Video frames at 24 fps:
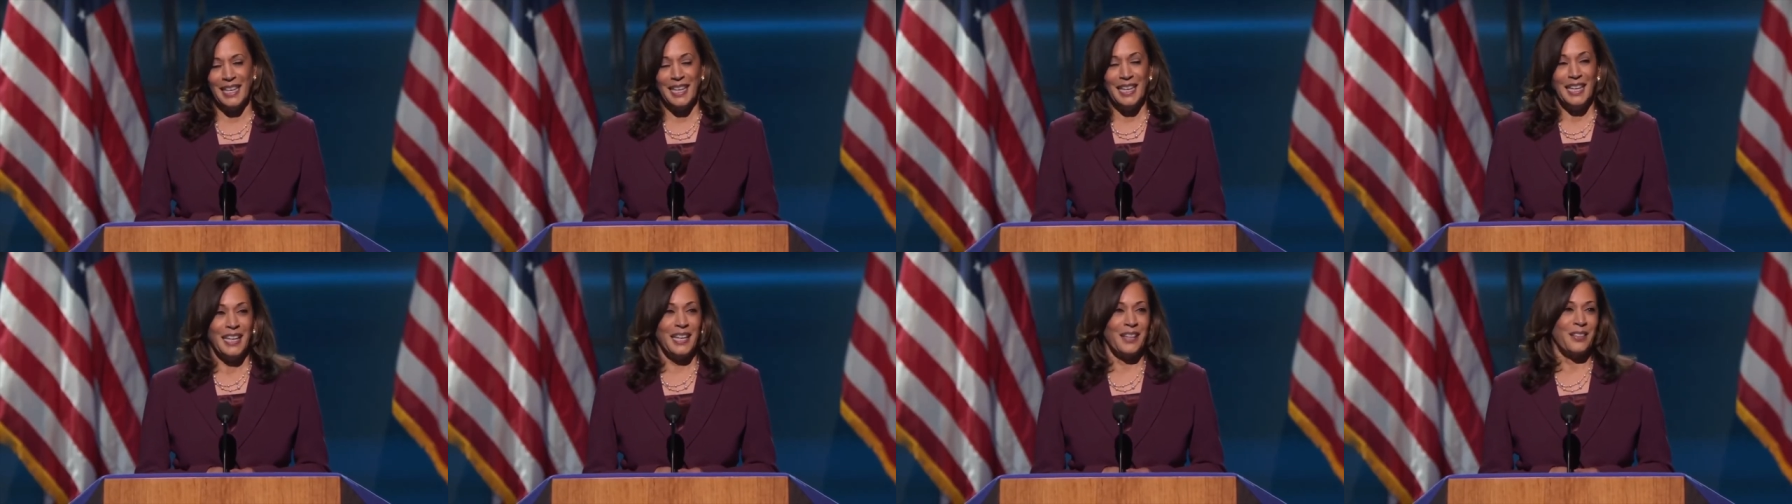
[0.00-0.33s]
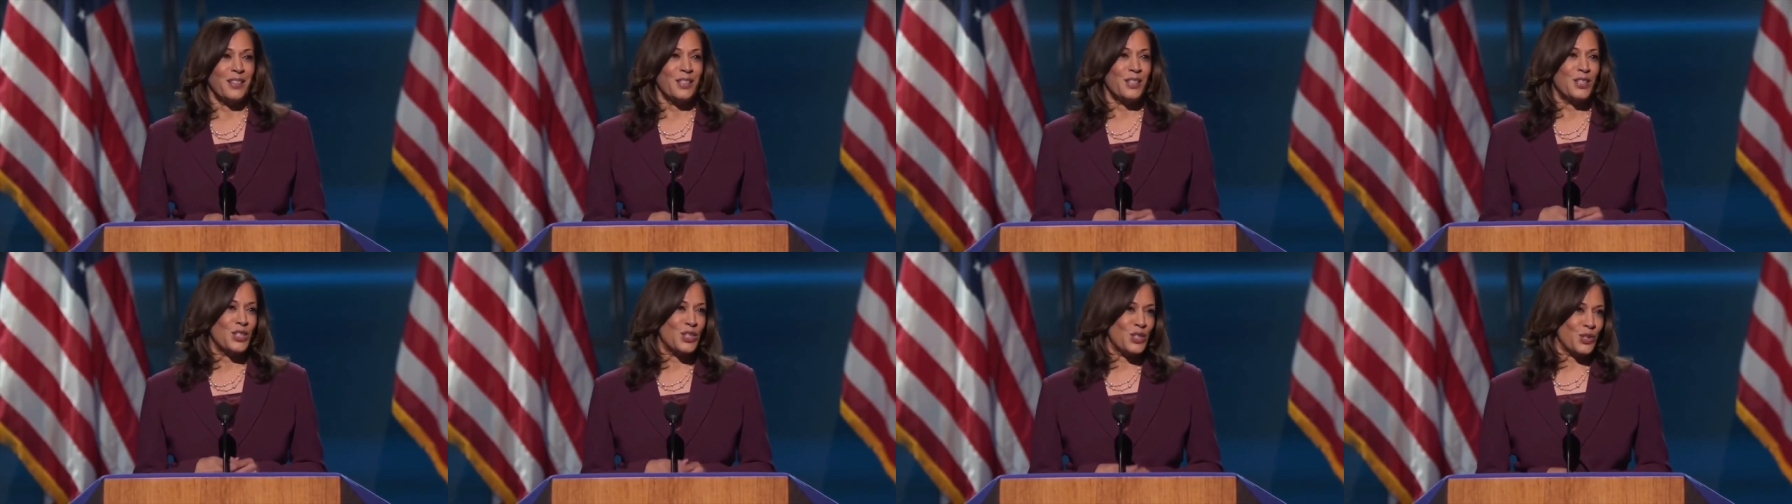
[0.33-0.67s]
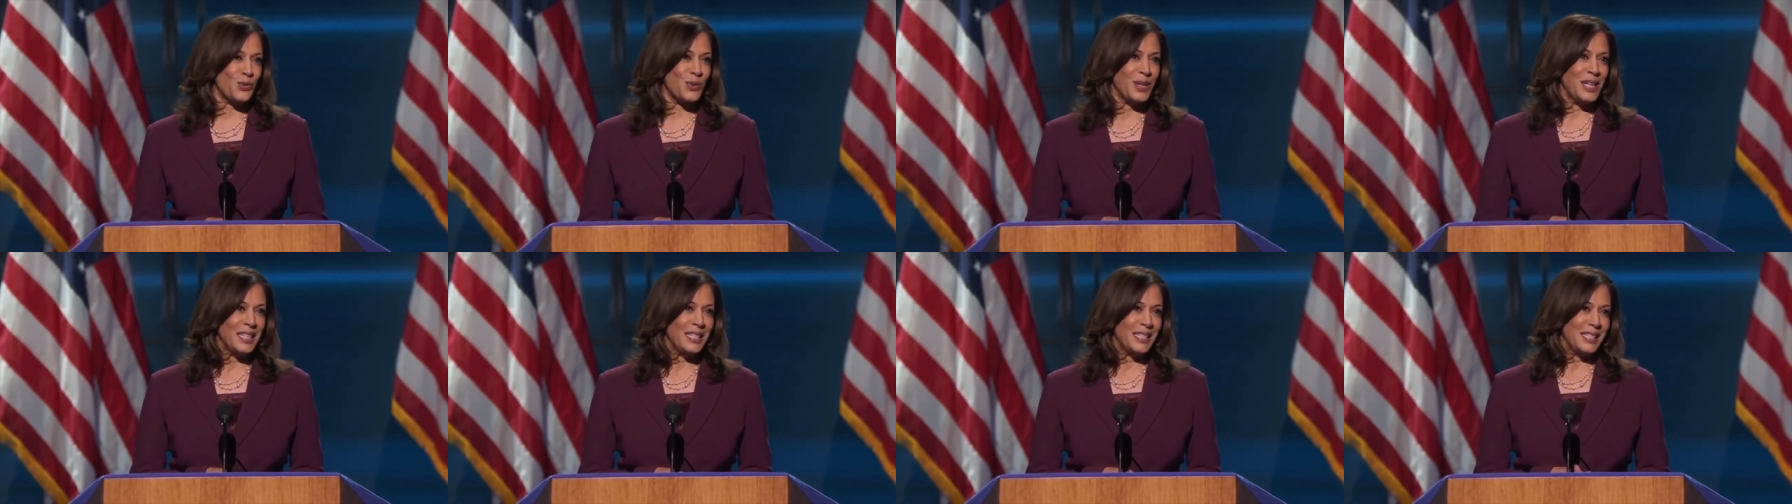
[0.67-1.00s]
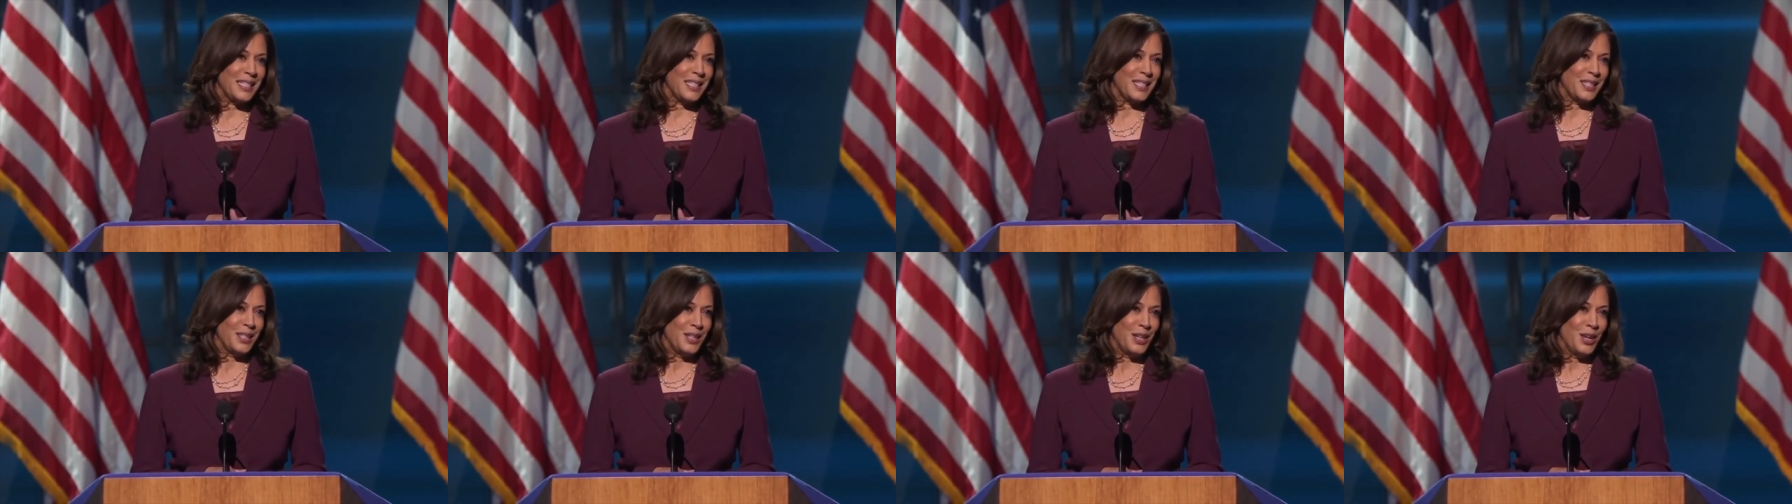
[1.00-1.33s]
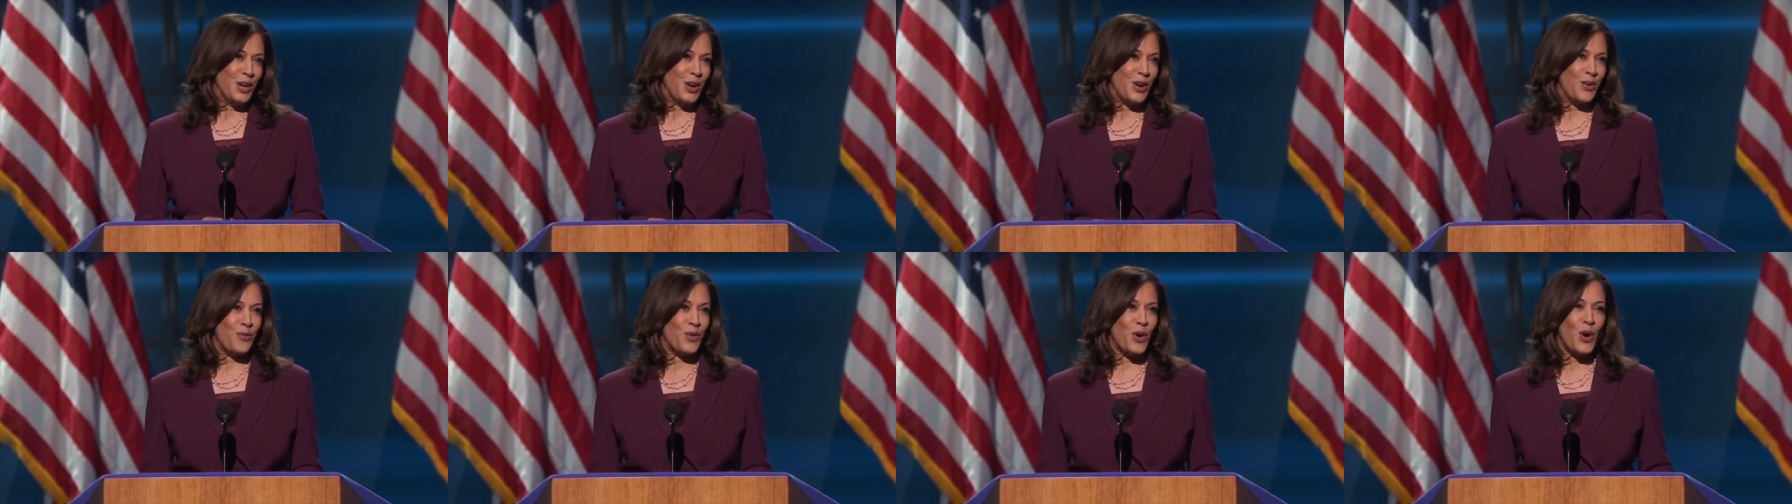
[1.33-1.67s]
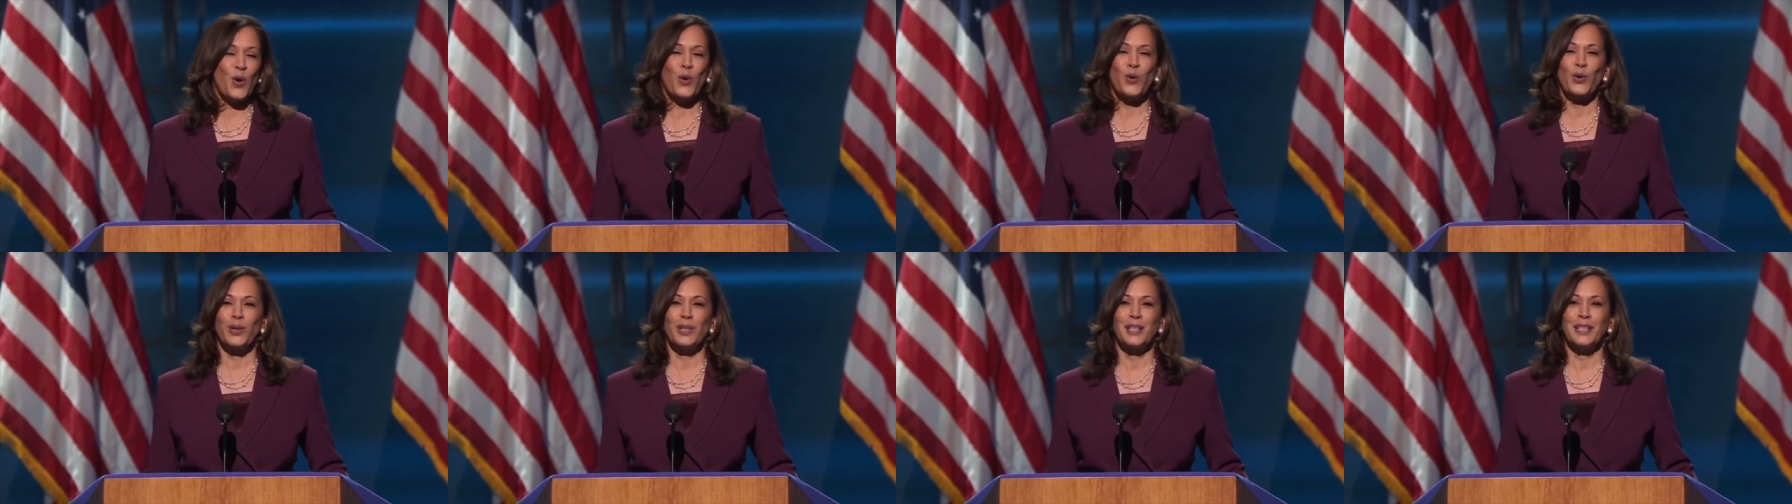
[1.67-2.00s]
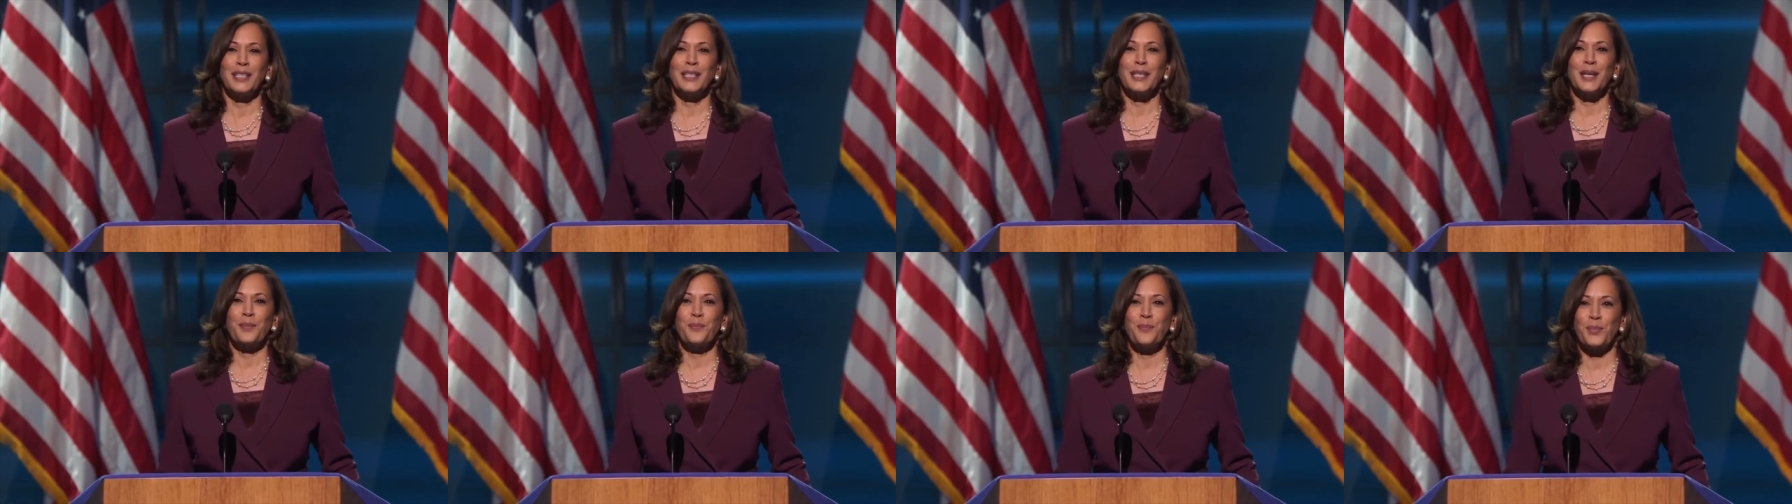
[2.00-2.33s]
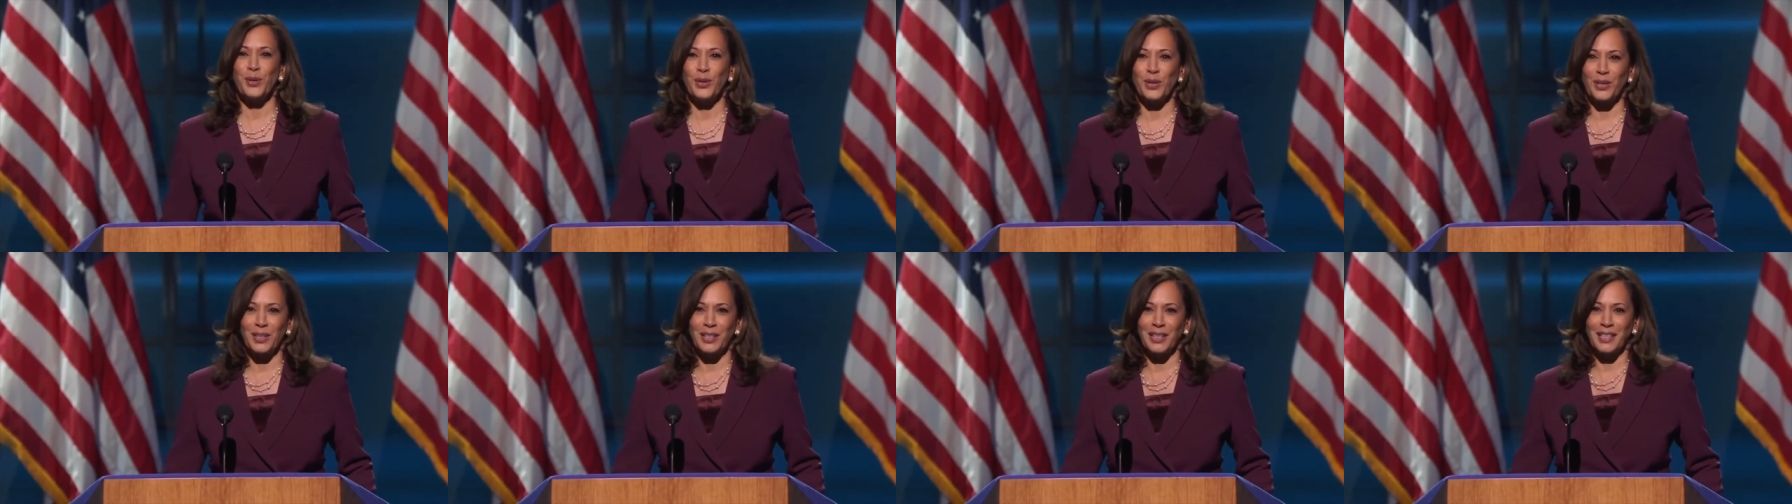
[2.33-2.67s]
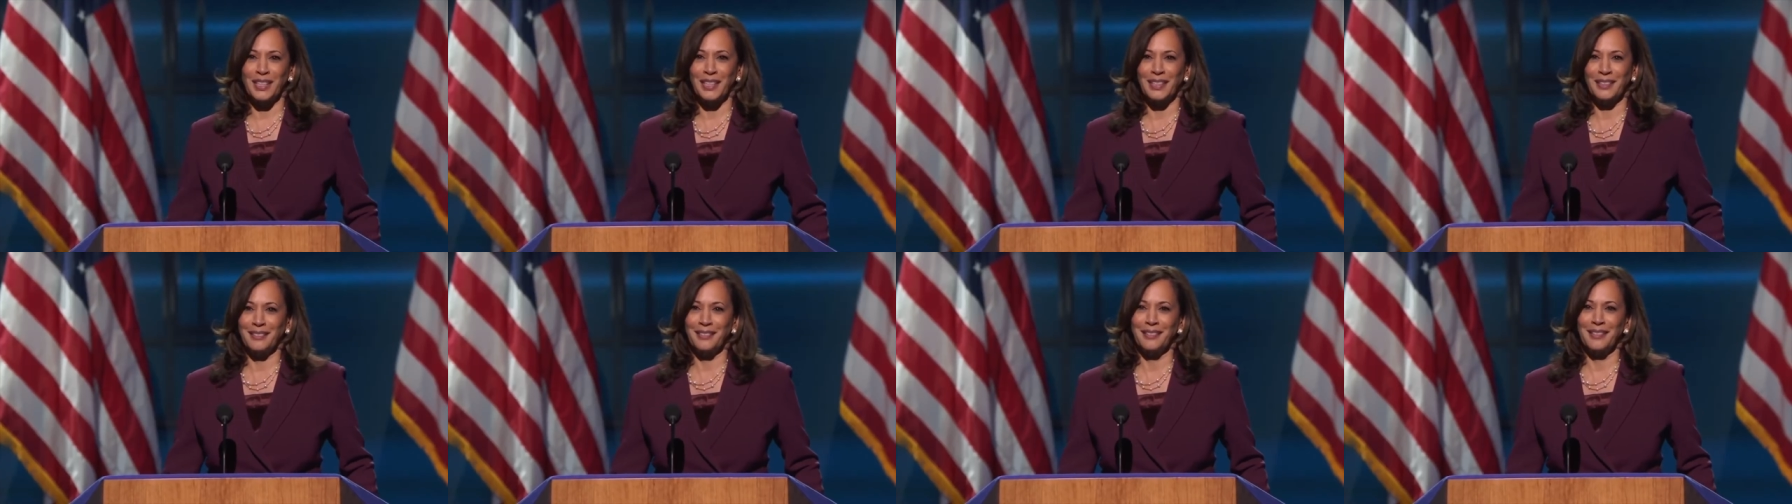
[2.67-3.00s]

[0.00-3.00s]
In the streets of Oakland and Berkeley,